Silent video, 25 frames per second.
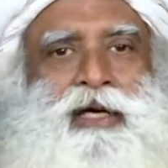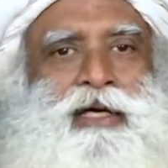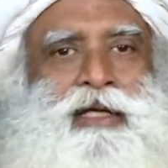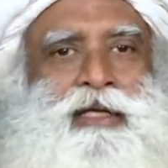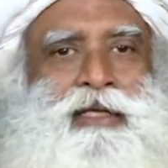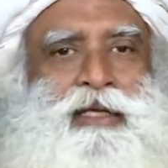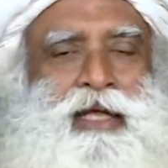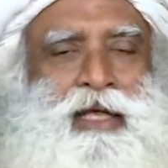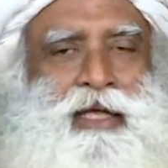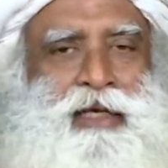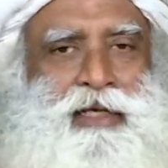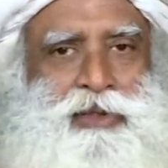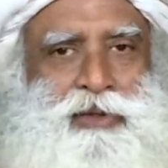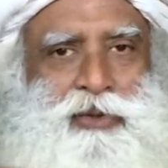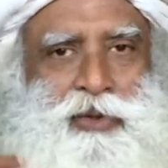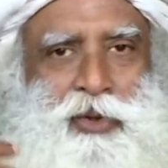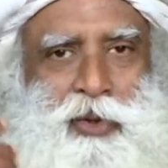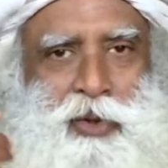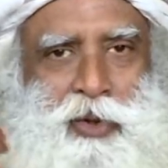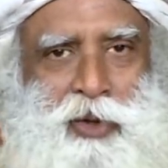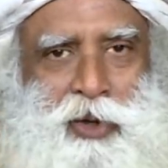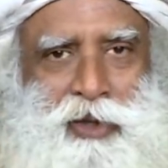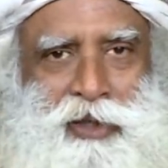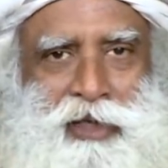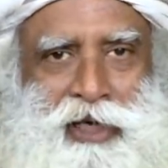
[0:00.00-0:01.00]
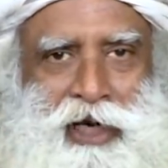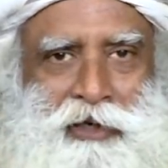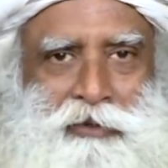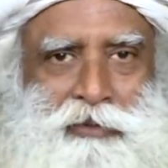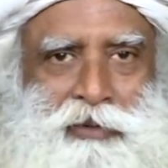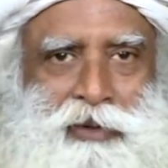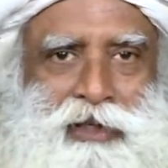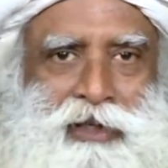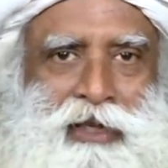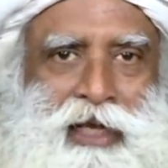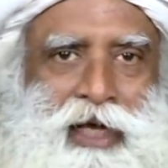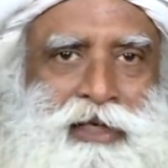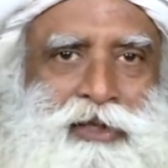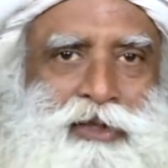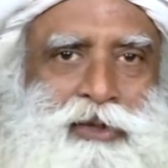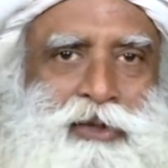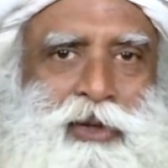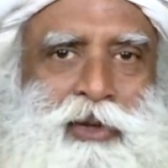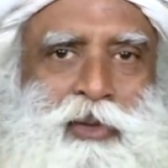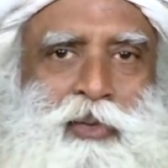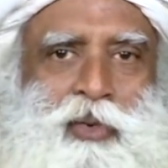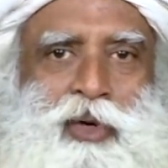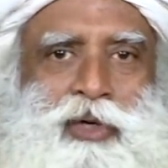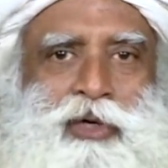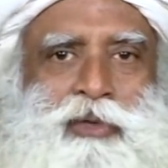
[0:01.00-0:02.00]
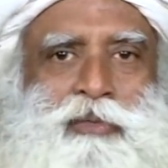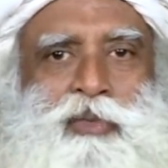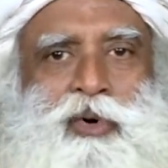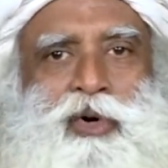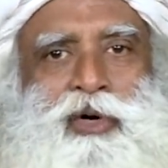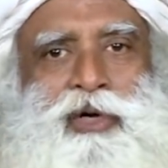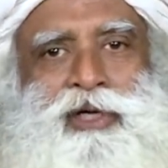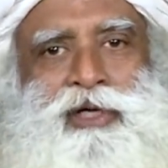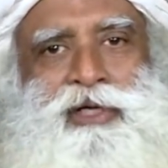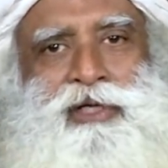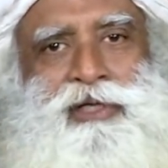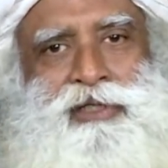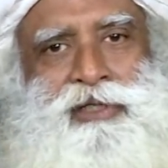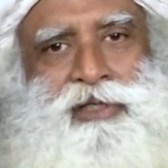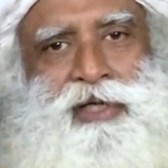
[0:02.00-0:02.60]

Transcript: there is no contact with natural water bodies,